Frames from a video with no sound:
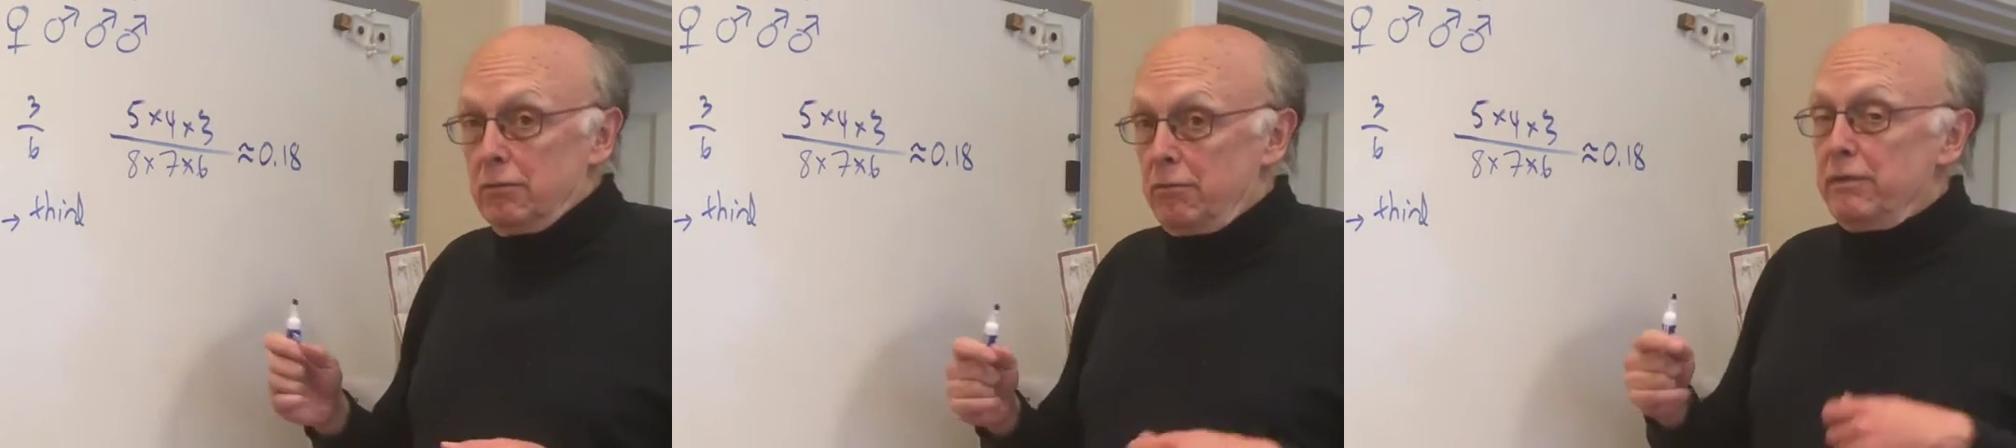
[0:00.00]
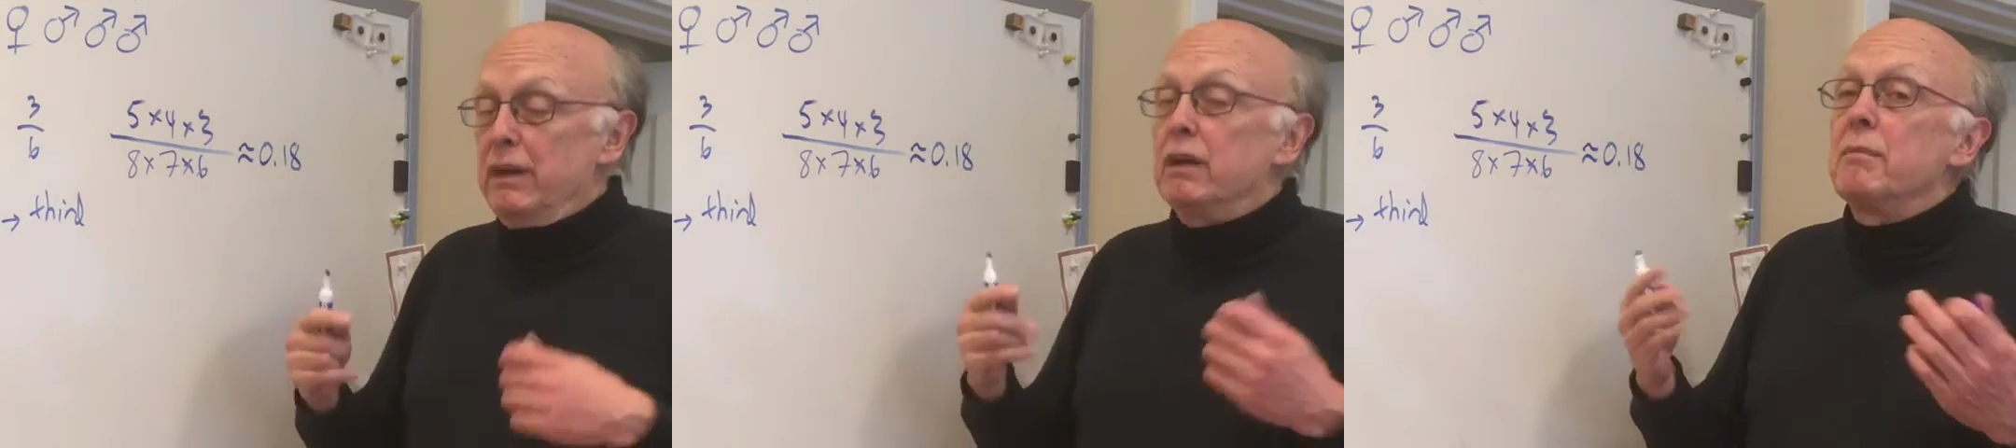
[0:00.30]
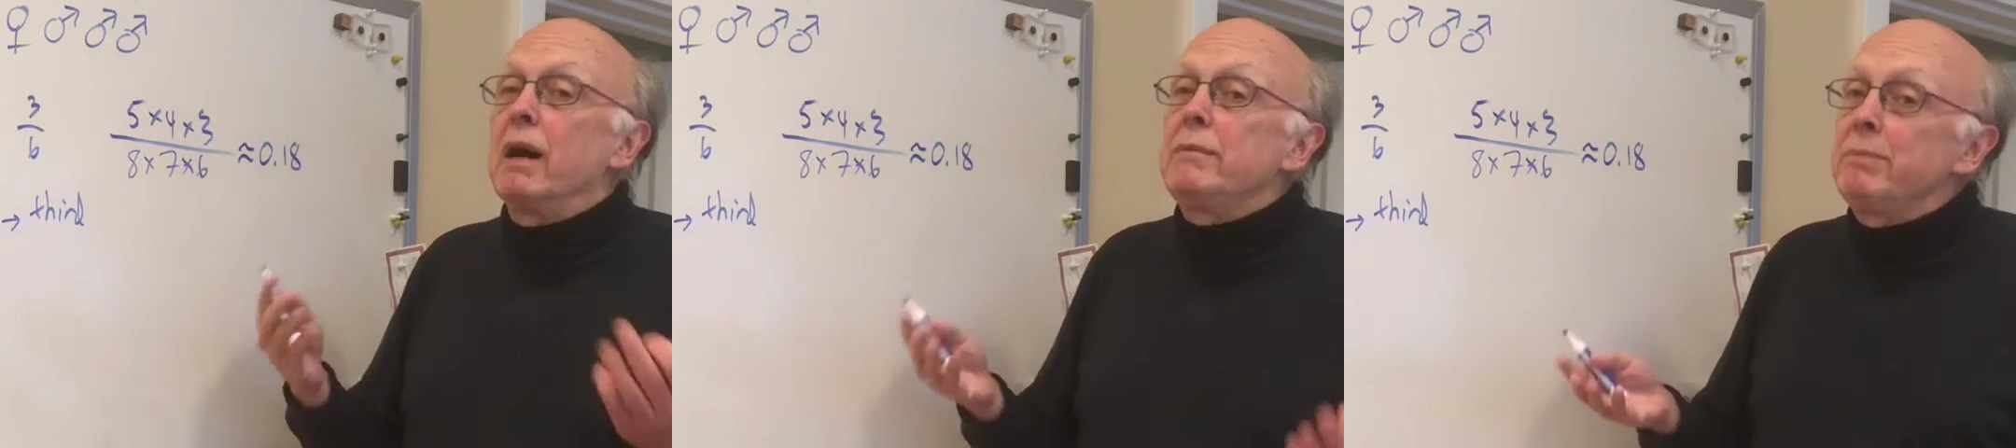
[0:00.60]
There
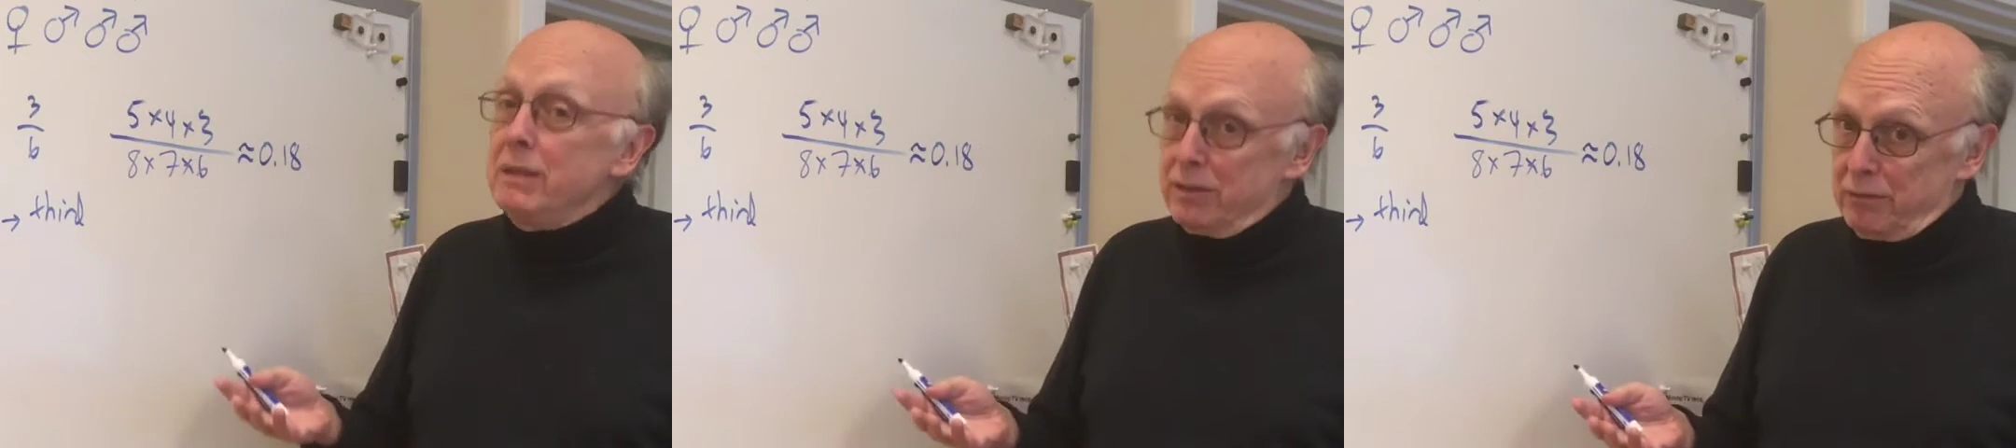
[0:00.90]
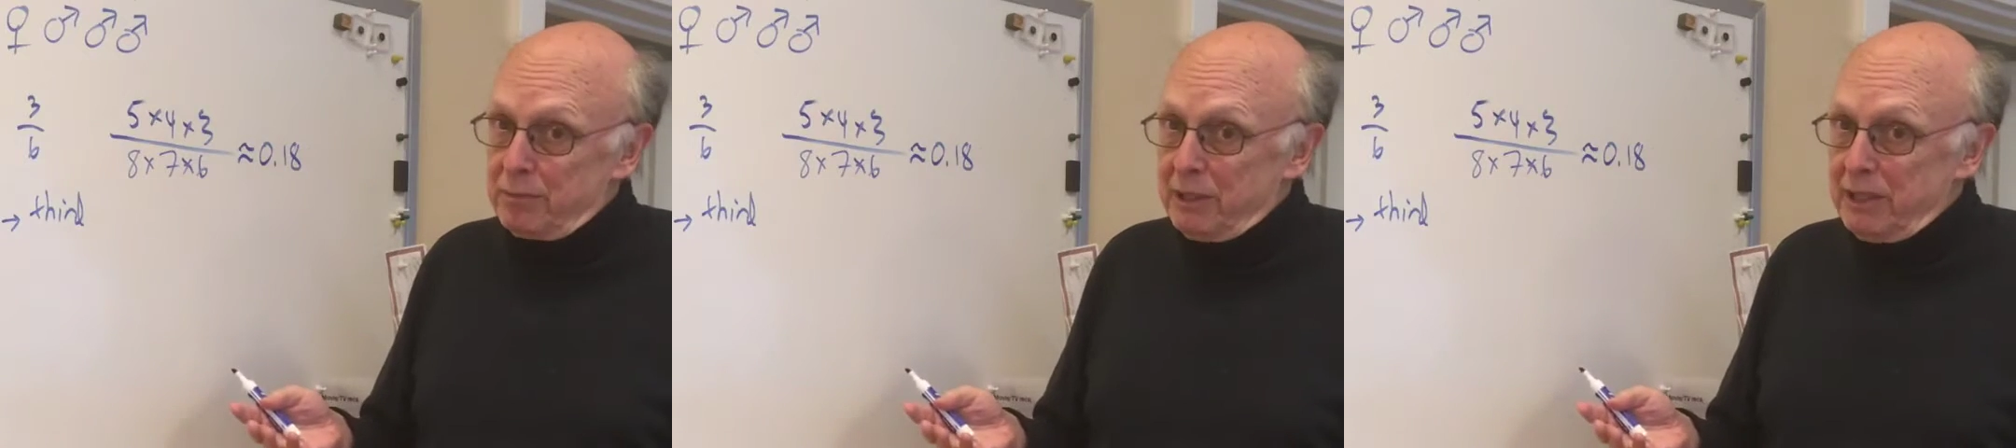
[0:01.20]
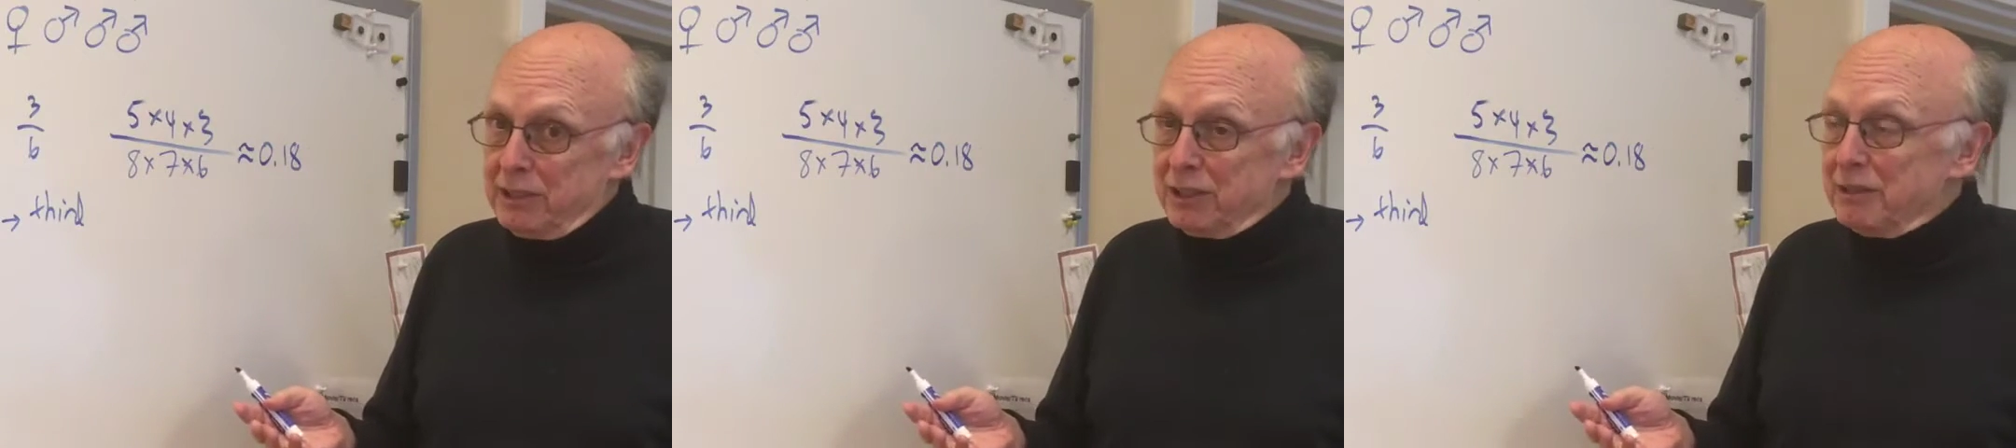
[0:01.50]
might be
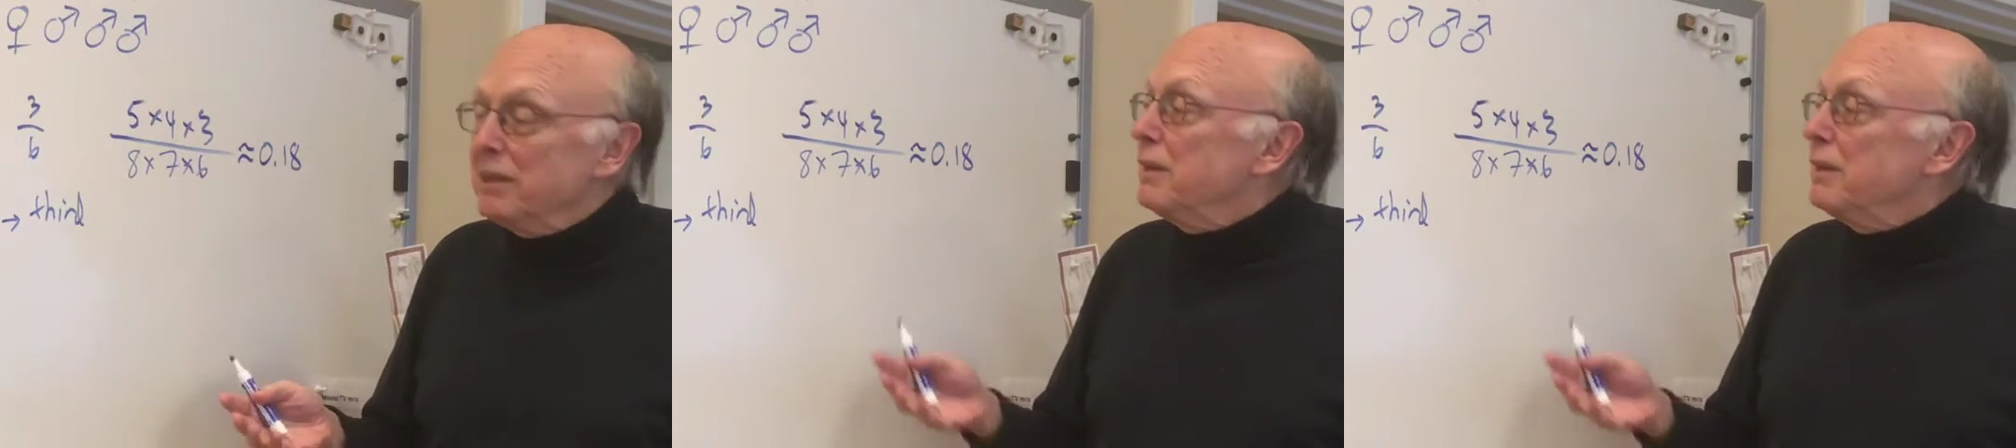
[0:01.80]
discrimination,